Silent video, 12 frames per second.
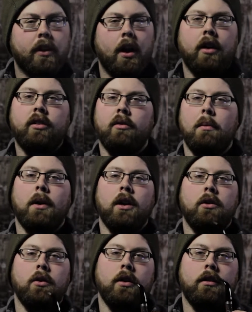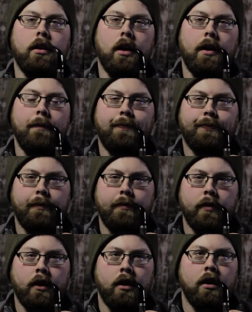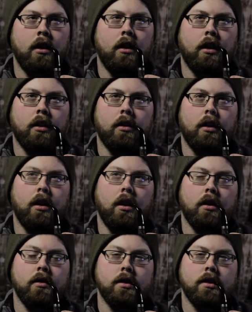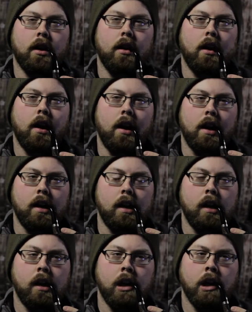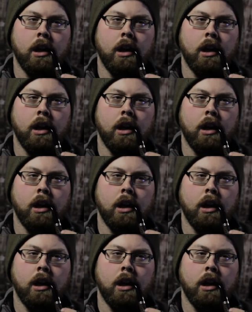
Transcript: How's everybody doing today? Another Sunday here.